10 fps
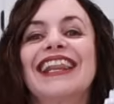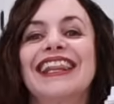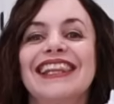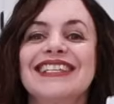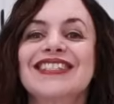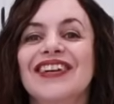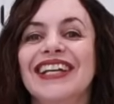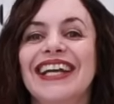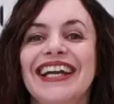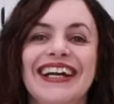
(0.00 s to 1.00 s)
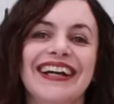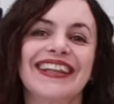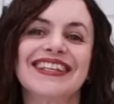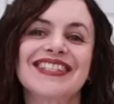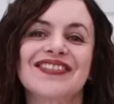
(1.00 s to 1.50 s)
this one here
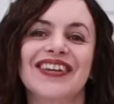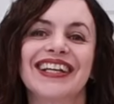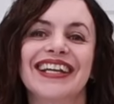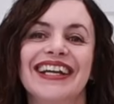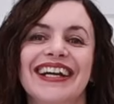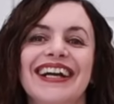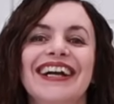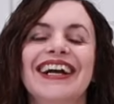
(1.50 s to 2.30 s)
and this one here.